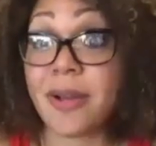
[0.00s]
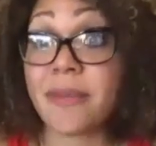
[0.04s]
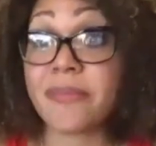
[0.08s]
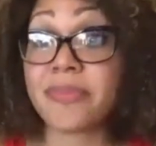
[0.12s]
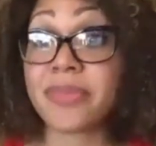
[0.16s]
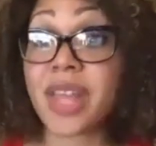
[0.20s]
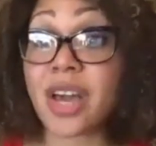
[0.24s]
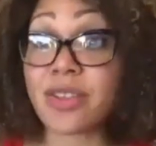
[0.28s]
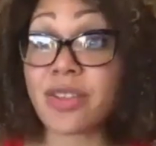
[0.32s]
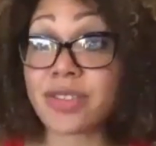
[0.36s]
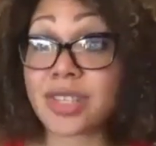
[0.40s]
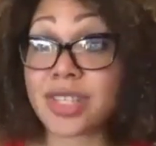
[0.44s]

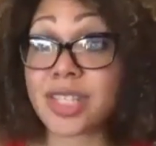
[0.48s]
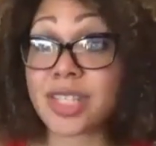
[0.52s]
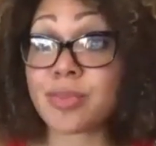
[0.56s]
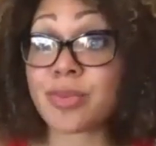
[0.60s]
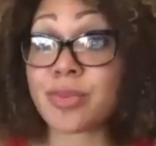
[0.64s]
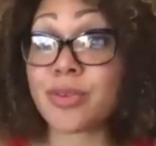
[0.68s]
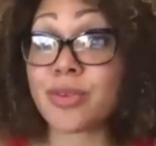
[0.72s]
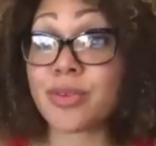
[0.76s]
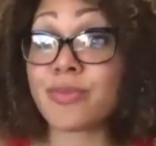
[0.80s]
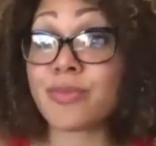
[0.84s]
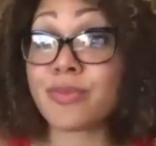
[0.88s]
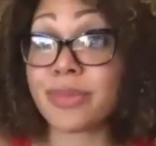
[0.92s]
Now this
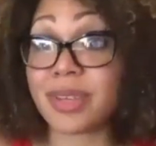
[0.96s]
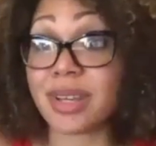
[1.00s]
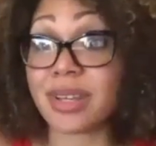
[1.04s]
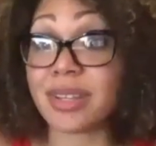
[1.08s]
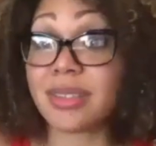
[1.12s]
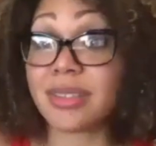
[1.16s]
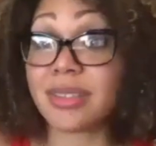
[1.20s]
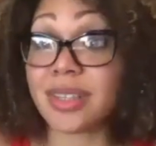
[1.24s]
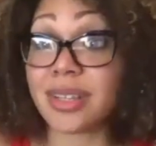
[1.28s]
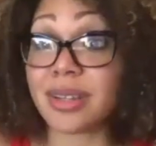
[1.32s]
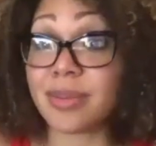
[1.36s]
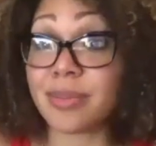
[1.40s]
the,
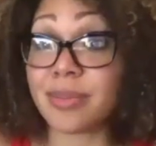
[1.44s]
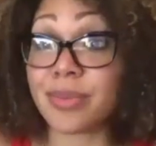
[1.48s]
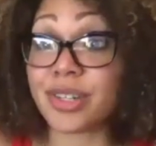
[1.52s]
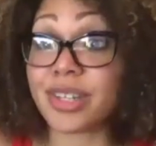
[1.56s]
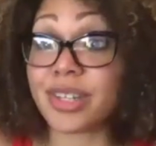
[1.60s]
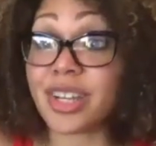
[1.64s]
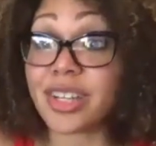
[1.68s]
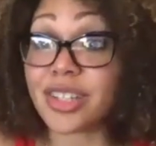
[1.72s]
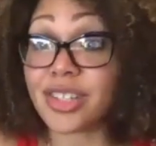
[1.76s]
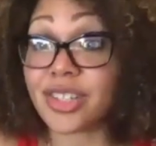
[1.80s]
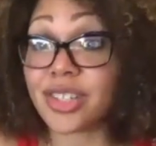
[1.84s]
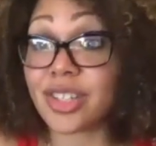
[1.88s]
their
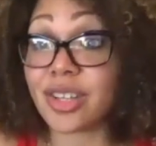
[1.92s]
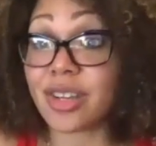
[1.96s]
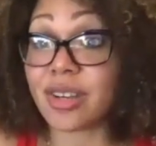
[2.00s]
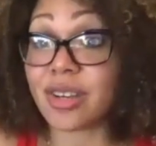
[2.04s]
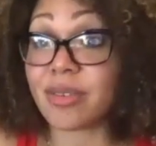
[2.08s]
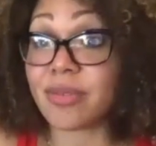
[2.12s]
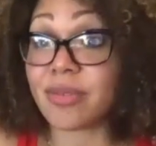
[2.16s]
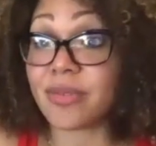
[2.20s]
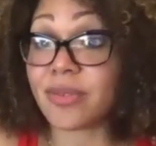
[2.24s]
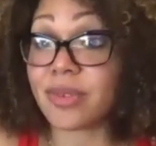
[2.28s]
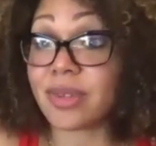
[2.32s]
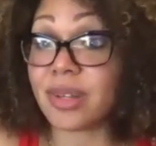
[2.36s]
production
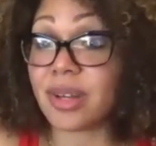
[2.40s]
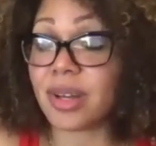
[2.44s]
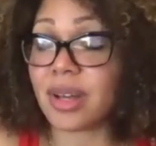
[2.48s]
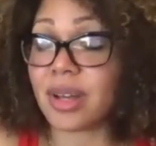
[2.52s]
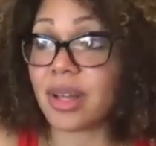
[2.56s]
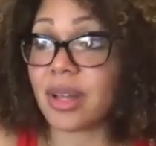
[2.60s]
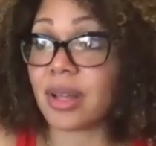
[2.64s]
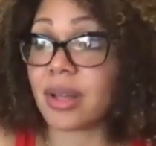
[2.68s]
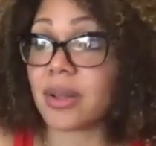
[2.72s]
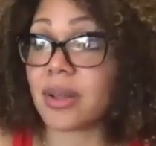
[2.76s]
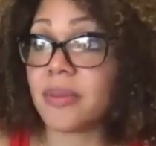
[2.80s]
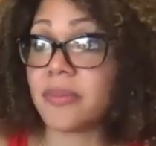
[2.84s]
of
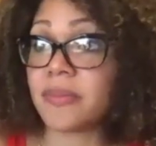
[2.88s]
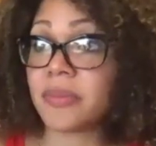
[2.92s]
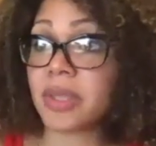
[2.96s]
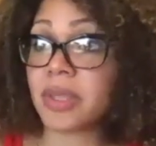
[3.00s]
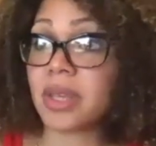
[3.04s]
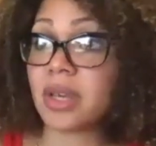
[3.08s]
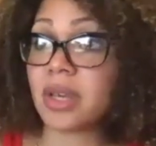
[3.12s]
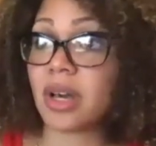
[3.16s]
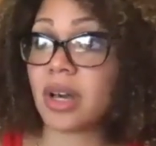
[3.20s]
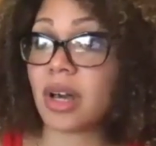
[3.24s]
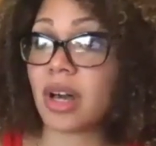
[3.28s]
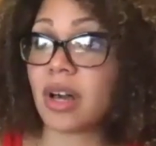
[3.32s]
uh,
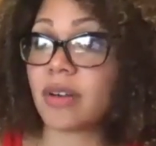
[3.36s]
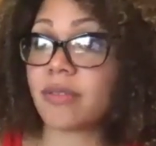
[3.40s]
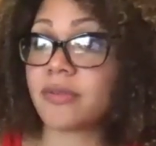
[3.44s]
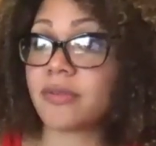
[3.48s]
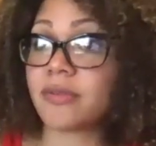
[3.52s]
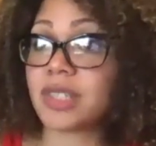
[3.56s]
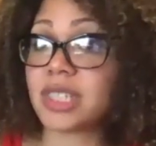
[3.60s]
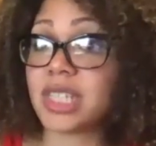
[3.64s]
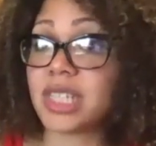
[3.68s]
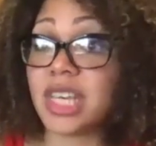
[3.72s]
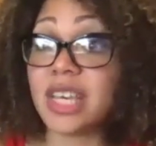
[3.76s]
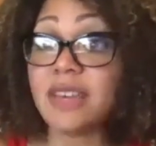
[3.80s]
of
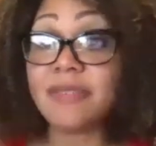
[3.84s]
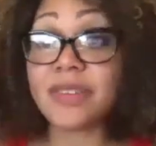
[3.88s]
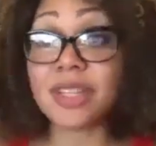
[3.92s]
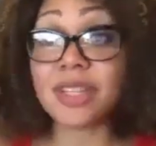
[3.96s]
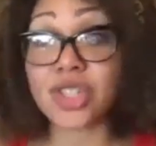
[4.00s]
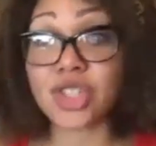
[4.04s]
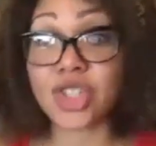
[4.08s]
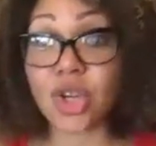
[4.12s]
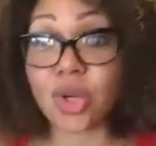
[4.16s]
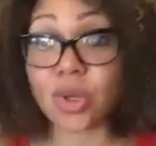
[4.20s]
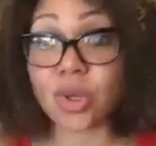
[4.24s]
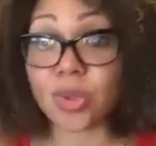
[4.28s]
TV
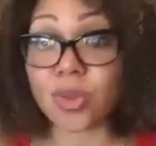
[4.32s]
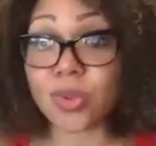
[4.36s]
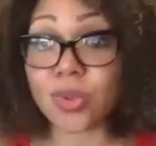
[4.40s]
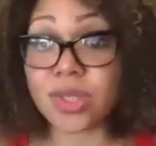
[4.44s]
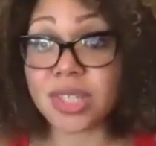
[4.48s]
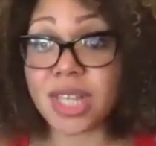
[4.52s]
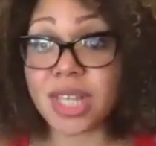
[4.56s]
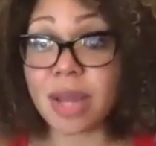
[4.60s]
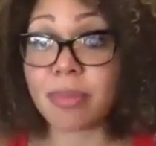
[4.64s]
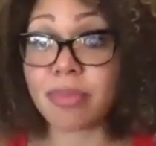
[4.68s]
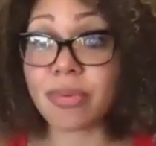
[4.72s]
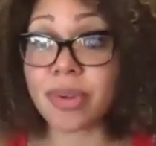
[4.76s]
shows
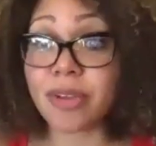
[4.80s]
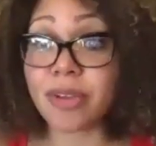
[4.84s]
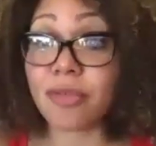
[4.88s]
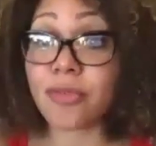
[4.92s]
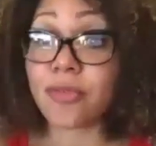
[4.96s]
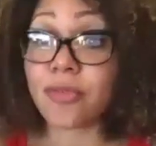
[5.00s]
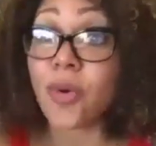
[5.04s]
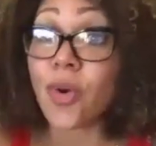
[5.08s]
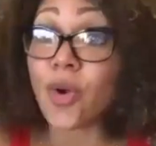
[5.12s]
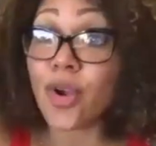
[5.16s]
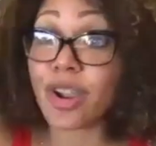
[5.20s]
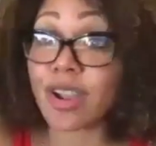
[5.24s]
that bring
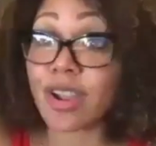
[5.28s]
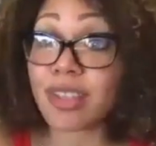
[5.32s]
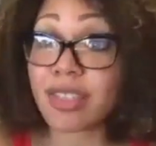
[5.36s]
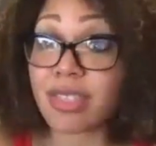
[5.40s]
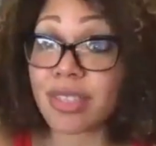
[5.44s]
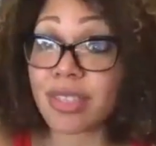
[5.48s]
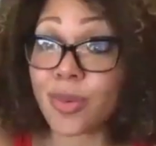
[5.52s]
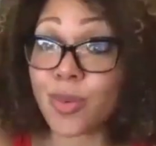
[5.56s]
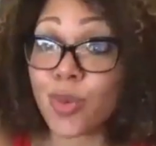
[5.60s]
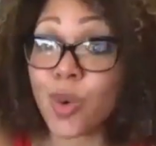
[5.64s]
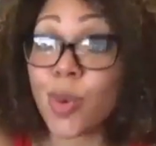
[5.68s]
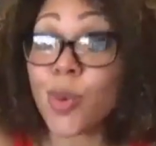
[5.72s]
forth
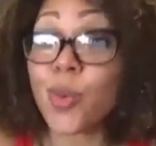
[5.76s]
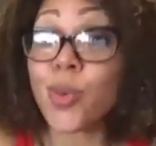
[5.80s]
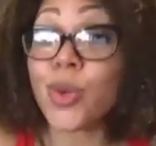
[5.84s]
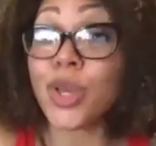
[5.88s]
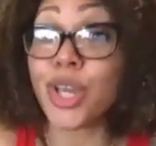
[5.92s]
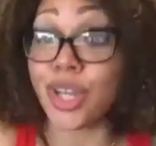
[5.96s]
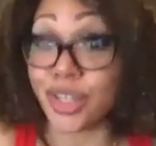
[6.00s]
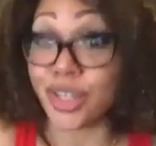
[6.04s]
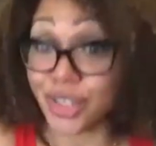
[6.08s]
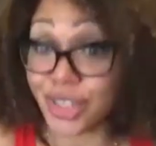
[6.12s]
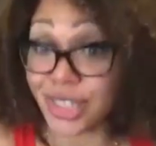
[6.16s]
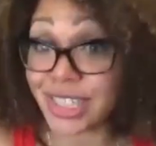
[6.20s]
what we
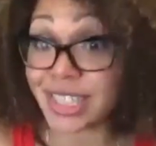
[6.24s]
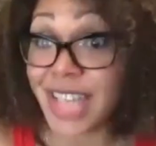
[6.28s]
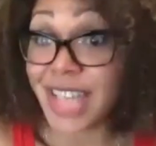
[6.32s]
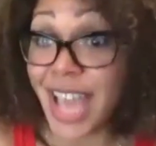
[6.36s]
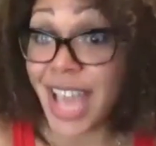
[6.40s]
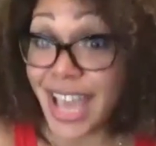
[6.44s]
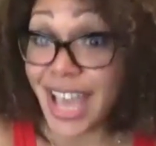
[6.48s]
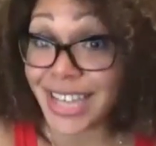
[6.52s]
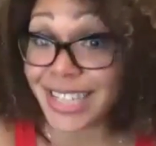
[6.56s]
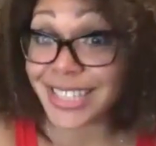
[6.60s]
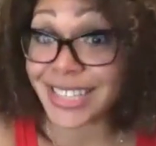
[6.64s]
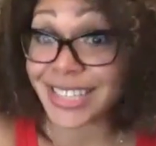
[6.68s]

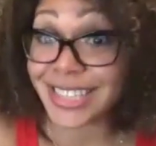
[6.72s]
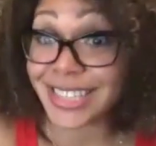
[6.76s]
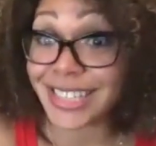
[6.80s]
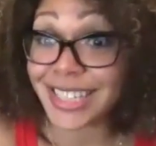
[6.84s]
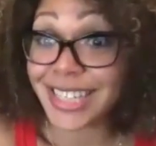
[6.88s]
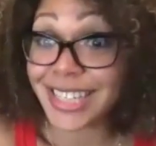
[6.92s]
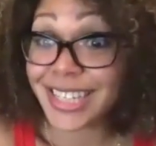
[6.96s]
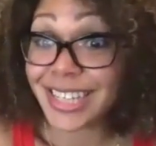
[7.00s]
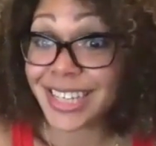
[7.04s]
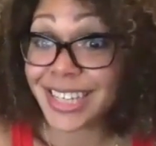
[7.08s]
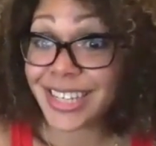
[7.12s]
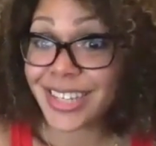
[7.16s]
understand,
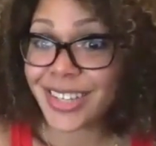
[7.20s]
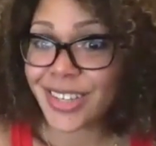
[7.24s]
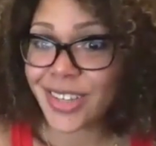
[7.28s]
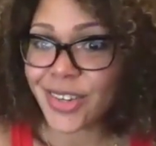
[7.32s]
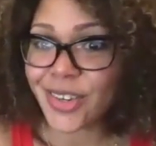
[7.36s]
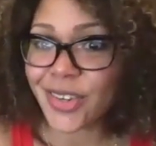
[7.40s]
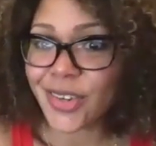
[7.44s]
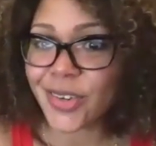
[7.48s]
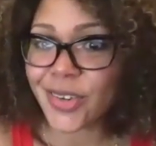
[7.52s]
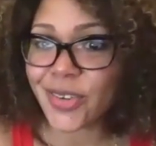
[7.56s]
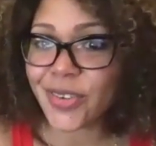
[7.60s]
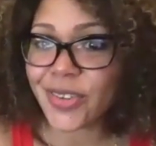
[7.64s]
you
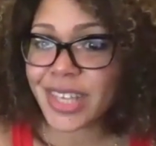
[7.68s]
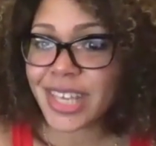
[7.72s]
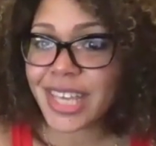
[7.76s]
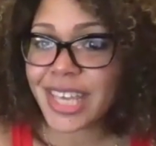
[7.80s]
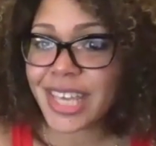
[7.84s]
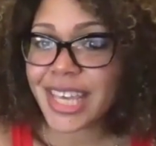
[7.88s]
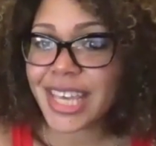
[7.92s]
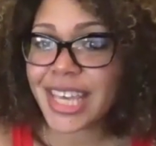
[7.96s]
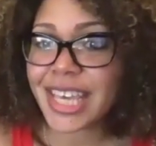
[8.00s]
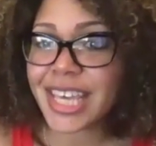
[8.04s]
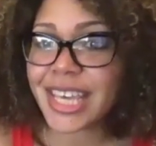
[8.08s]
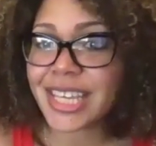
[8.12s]
know,
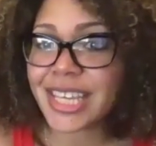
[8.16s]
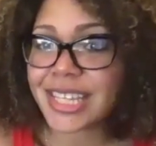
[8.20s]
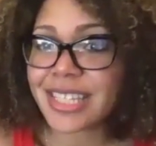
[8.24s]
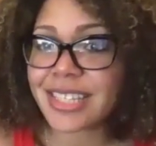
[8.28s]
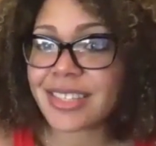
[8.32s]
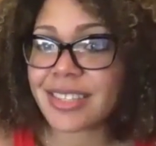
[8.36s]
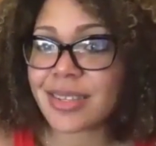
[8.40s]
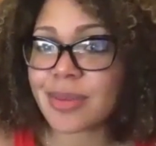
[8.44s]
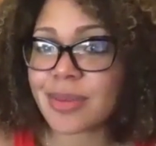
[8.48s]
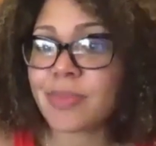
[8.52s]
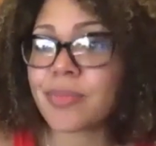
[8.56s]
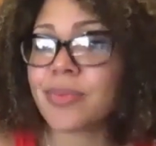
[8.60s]

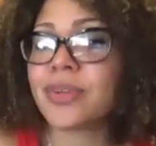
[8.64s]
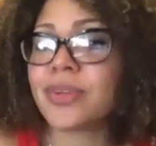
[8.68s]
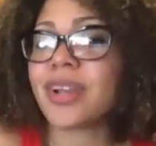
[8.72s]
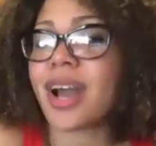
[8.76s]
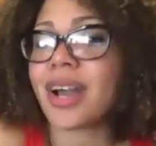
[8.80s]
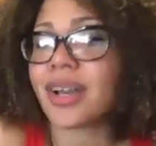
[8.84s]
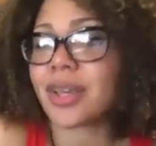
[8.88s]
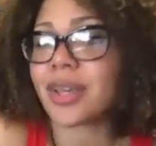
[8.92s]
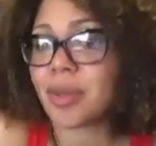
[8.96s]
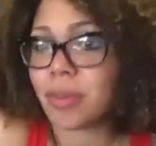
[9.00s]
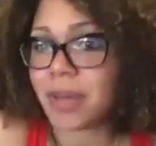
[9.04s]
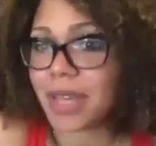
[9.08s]
is the
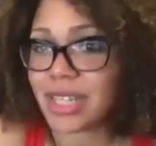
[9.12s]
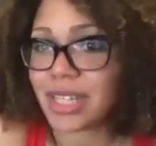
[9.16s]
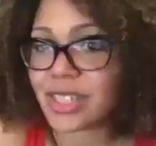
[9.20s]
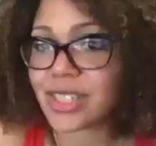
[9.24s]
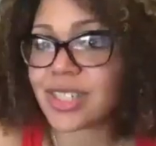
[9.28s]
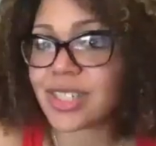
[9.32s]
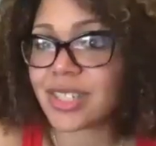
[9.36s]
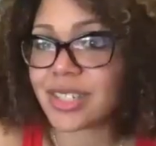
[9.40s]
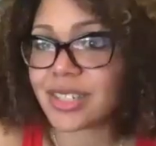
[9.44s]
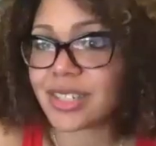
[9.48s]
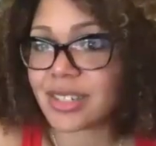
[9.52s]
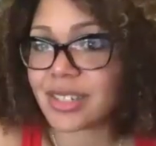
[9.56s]

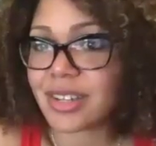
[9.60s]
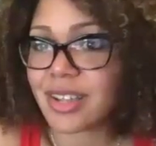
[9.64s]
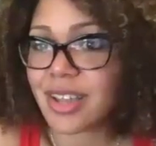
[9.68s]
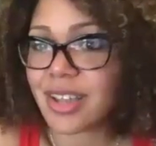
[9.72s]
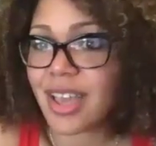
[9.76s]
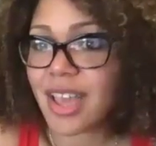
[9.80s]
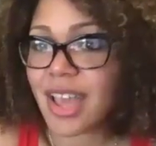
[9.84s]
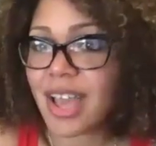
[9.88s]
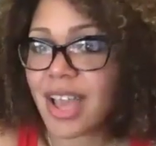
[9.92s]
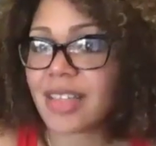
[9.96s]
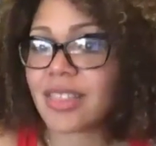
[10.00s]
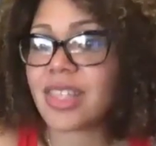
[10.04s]
preoccupation
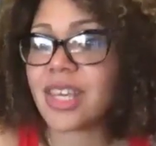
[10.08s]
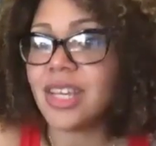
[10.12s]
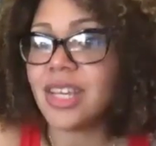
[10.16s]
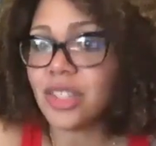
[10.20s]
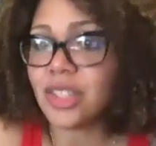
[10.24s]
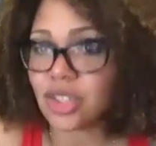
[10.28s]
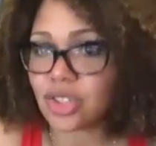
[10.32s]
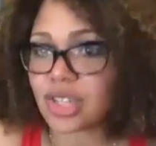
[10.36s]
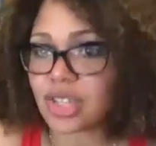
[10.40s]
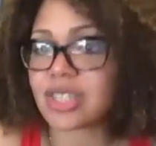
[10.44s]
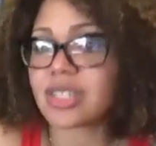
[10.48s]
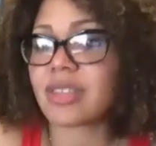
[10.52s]
and the
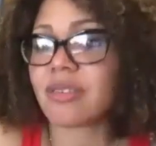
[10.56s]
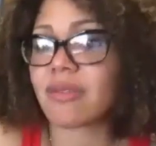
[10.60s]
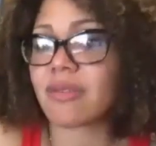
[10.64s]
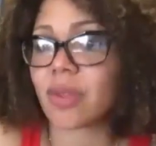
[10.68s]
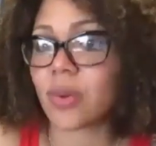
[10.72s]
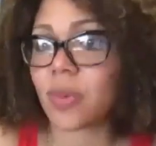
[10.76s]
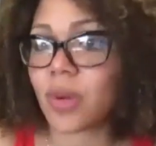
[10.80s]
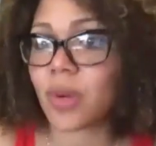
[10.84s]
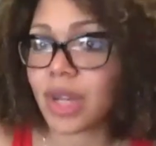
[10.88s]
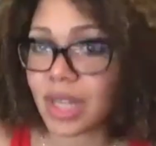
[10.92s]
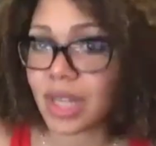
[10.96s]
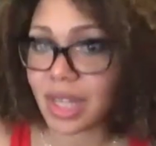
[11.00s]
interest of
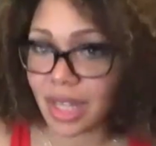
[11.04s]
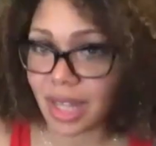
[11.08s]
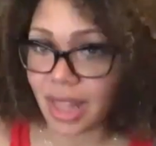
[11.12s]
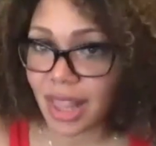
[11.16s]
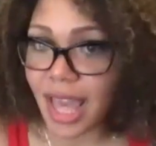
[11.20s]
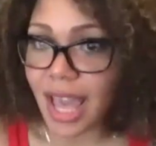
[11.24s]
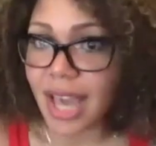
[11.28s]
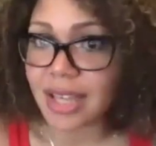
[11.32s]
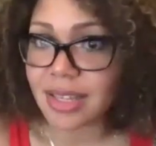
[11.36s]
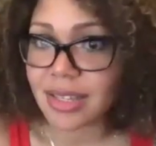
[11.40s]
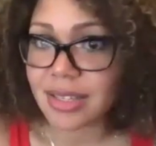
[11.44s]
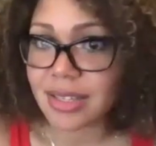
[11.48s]
the working
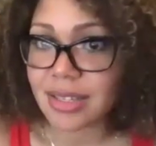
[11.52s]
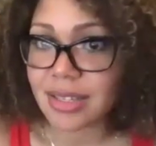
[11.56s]
class,